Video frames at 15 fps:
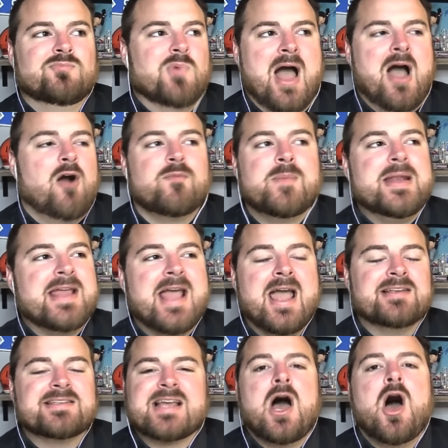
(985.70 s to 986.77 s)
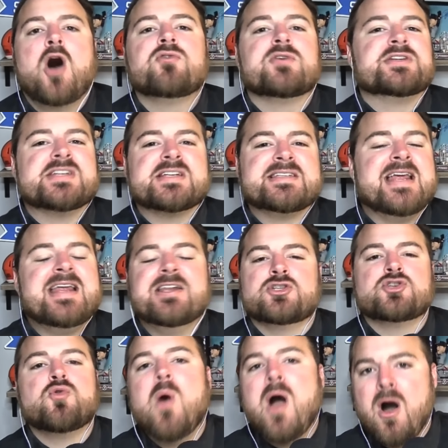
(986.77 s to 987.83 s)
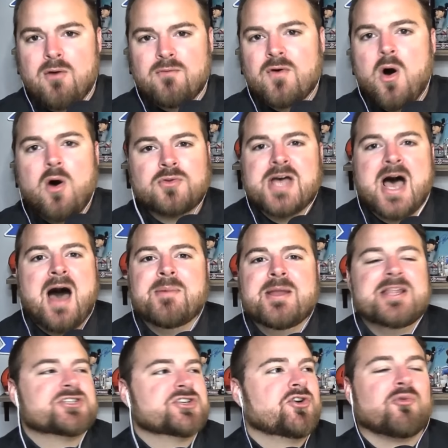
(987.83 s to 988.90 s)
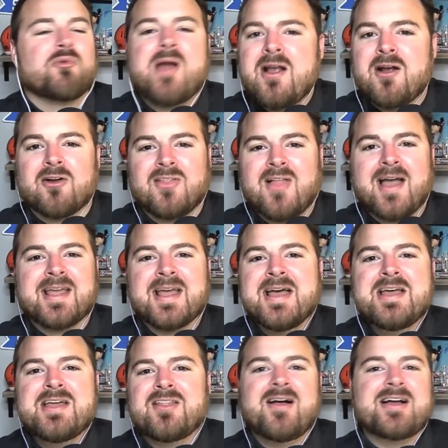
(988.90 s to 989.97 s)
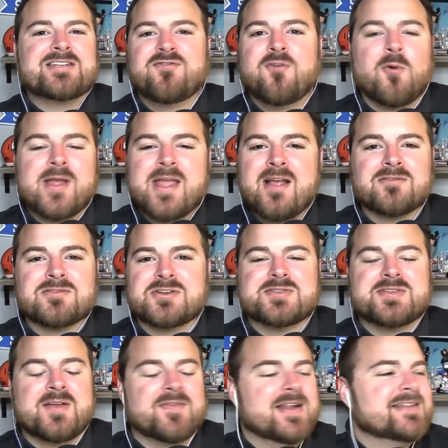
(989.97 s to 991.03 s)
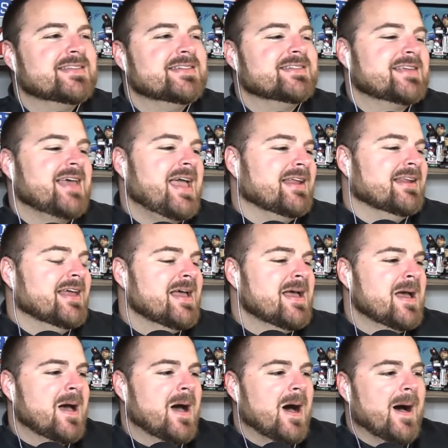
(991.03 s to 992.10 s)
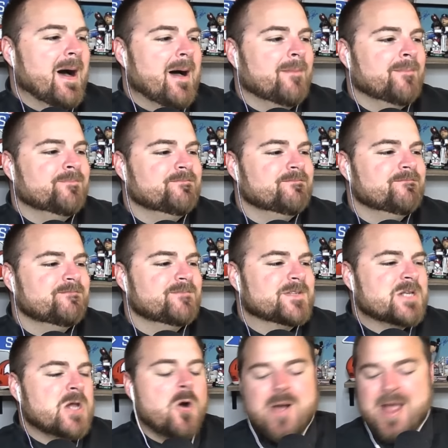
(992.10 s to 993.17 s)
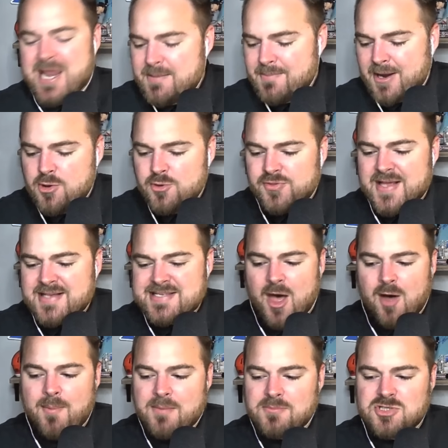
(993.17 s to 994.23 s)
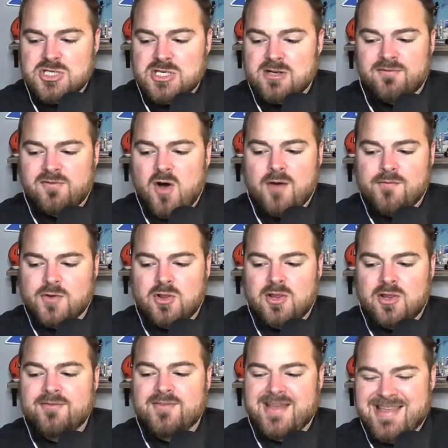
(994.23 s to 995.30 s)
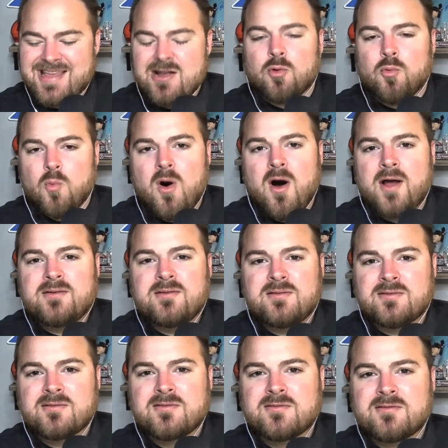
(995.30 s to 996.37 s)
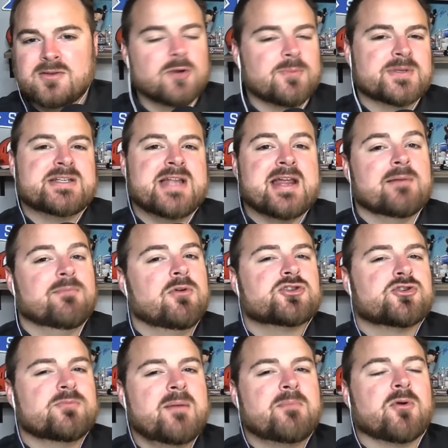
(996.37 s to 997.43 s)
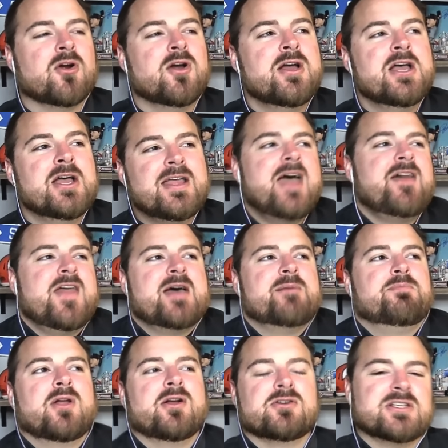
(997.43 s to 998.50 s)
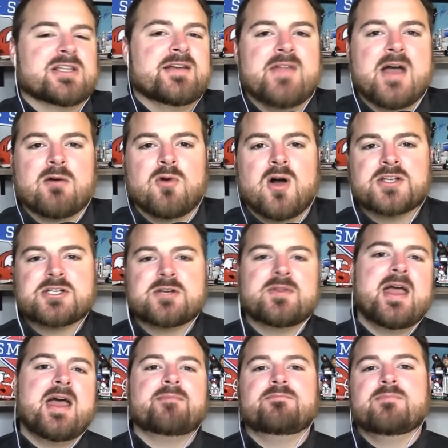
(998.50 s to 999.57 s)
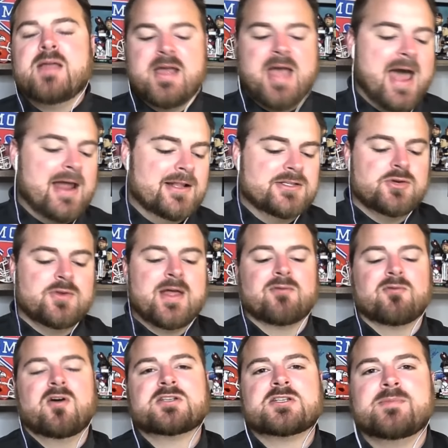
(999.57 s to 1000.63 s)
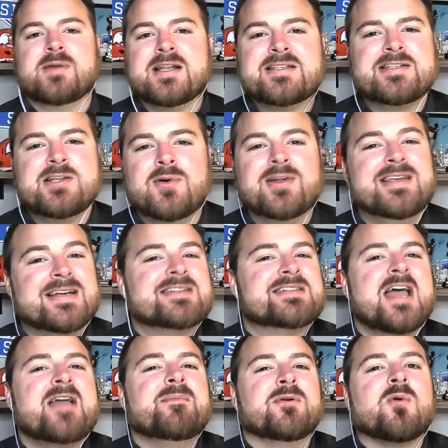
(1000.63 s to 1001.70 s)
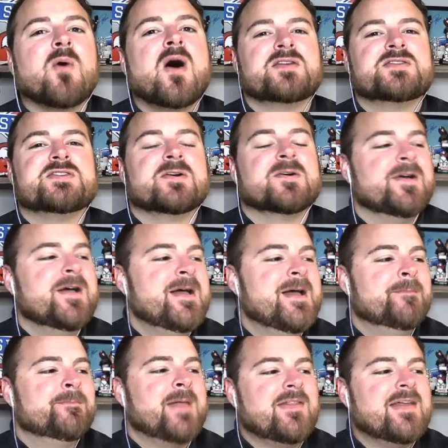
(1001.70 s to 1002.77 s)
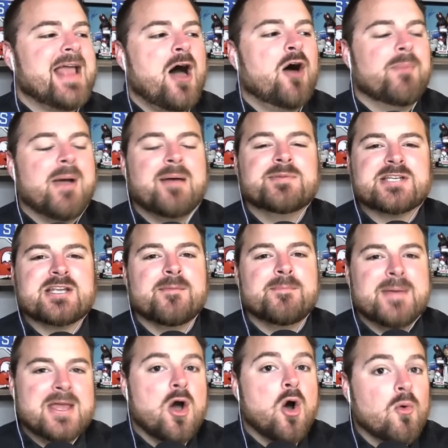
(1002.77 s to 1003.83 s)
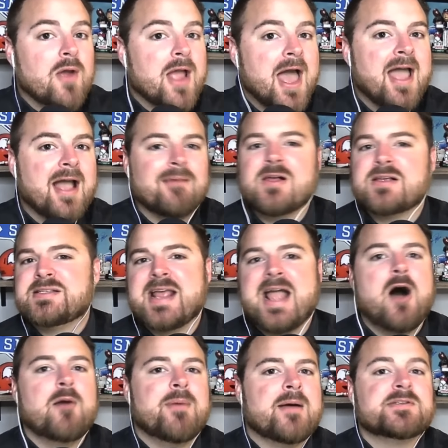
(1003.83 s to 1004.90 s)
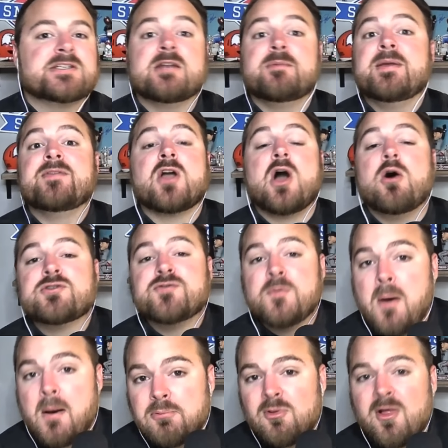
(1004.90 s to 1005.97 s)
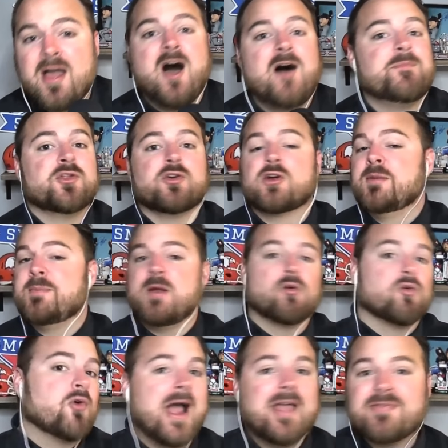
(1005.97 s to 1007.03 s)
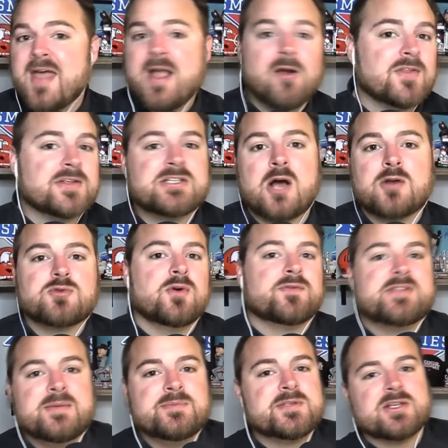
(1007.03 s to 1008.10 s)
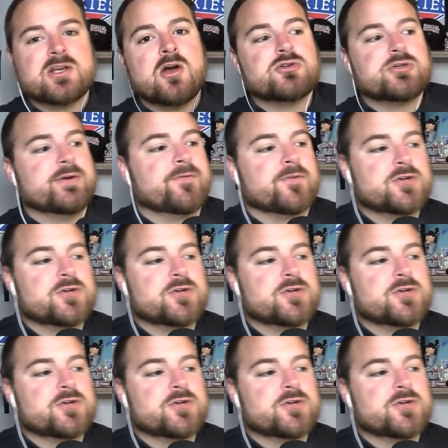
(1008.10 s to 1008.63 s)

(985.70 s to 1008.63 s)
however many games. He's like 116 and 12 all time in his career, like the last four years or something. It's insane. Um, so anybody who thinks Alabama is just going to fall off a cliff year one, you're mistaken. Plus, remember, yeah, they had players leave that roster. They had they added to that roster, but it's still a Nick Saban roster. I think Alabama's going to be okay. I'm not saying Alabama's going to be in the college football playoff, but they're going to be right there in the top 12 teams in the country for